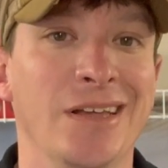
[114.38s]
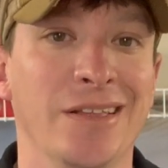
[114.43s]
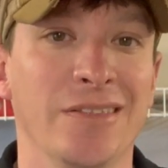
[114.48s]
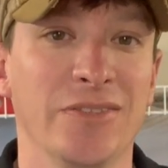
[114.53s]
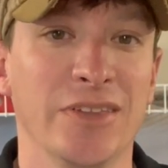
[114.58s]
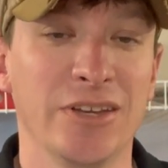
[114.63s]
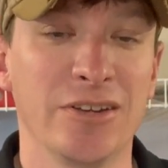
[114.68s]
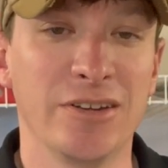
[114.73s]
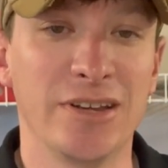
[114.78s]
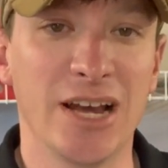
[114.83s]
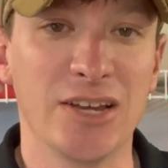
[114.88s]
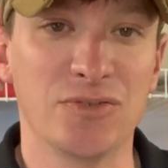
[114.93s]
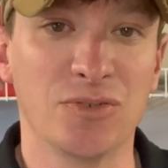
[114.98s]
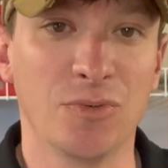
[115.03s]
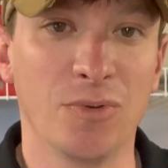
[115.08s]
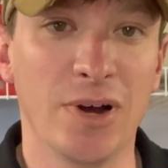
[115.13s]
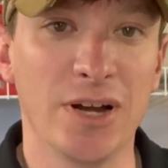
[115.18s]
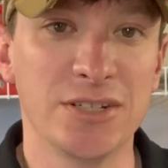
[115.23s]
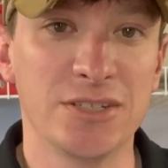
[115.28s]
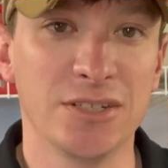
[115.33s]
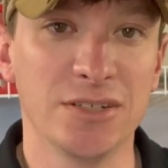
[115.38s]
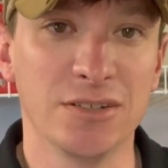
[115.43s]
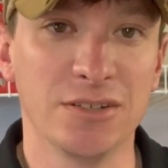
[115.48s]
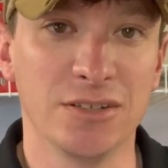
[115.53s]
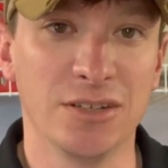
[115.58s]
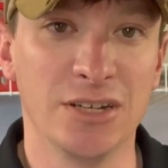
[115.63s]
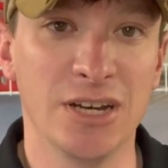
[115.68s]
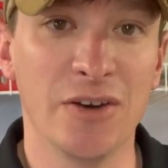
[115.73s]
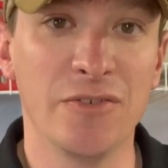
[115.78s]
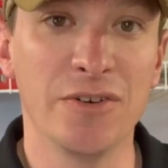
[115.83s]
Thank you guys for watching.
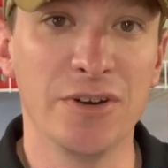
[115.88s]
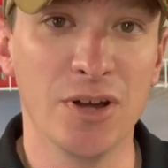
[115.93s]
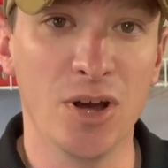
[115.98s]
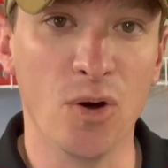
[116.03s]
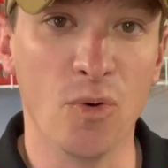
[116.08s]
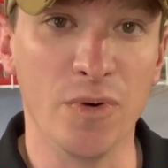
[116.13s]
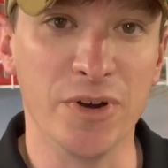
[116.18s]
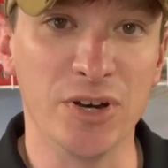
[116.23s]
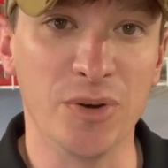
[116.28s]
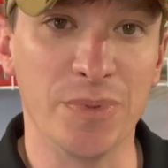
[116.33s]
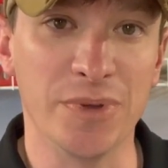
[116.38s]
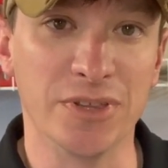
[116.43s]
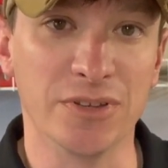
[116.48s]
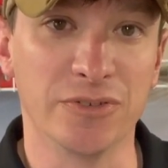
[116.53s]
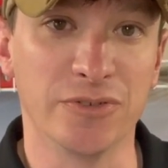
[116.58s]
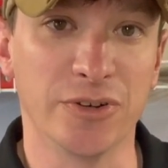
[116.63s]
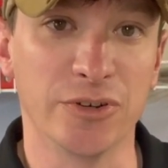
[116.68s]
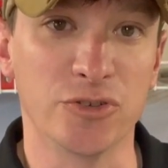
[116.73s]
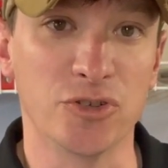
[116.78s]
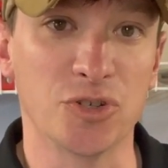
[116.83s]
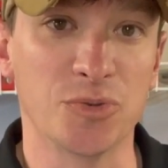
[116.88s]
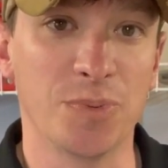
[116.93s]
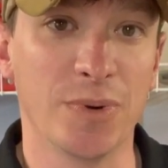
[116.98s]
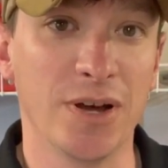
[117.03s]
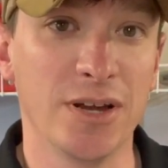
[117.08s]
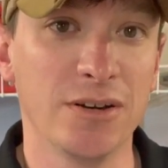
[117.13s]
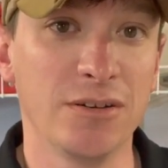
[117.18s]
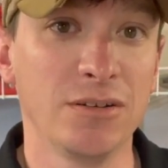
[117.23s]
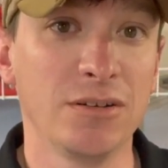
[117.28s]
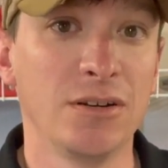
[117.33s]
You never know when you'll be the first
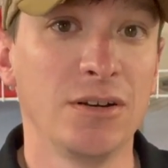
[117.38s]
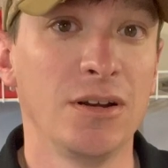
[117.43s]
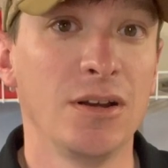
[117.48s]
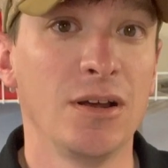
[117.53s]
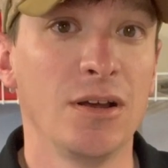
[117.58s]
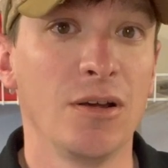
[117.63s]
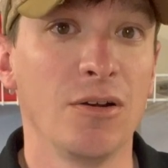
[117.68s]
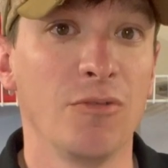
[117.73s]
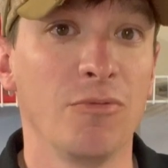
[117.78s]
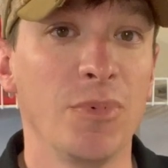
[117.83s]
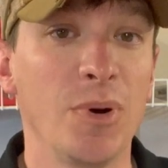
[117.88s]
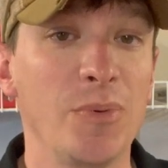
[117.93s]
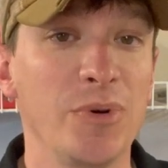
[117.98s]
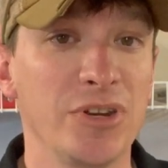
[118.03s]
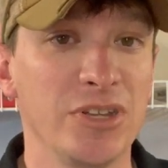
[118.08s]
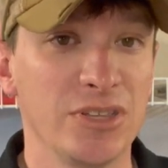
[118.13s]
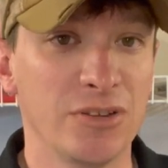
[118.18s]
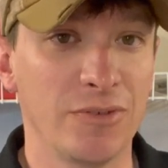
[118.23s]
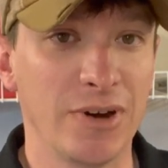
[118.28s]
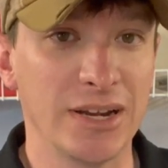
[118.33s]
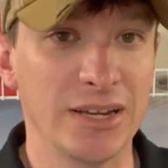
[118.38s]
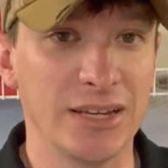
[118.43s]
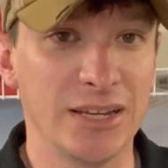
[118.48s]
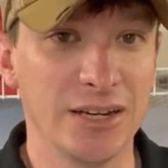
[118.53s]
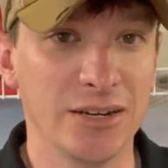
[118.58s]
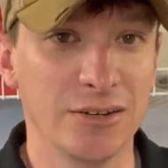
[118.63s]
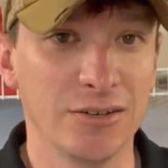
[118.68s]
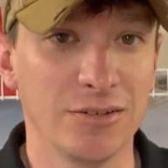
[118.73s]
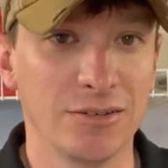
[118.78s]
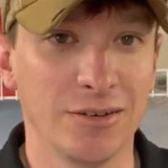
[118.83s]
responder. Remember, you need the right
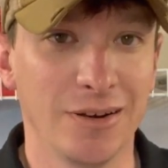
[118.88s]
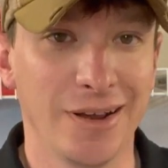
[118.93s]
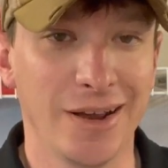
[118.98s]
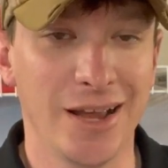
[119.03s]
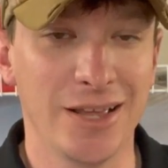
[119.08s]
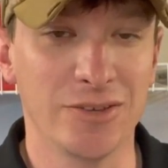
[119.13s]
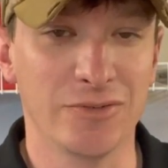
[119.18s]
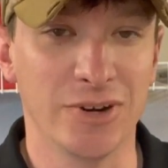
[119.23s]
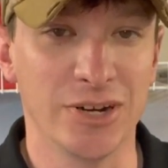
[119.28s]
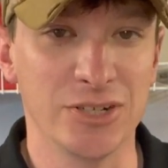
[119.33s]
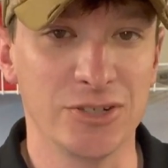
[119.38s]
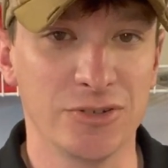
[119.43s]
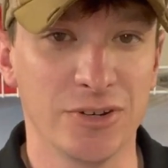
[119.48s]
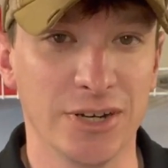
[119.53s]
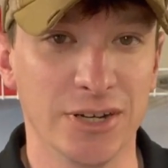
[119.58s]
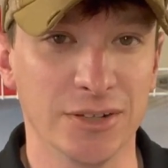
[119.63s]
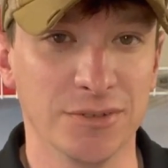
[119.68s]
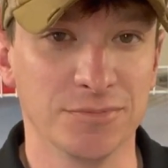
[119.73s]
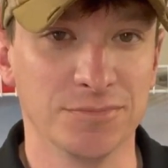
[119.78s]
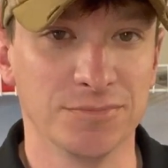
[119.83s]
gear and the right training.